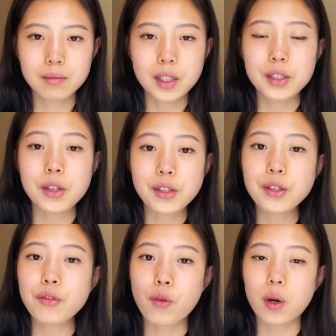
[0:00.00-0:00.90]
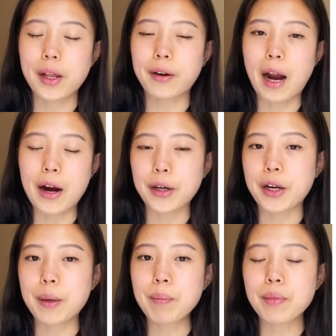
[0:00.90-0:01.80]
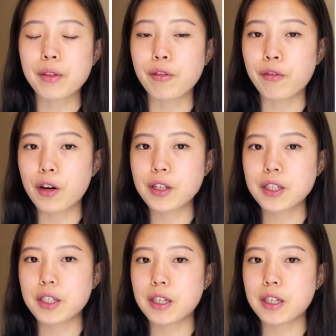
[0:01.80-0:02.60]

So this is a four-letter acronym. The first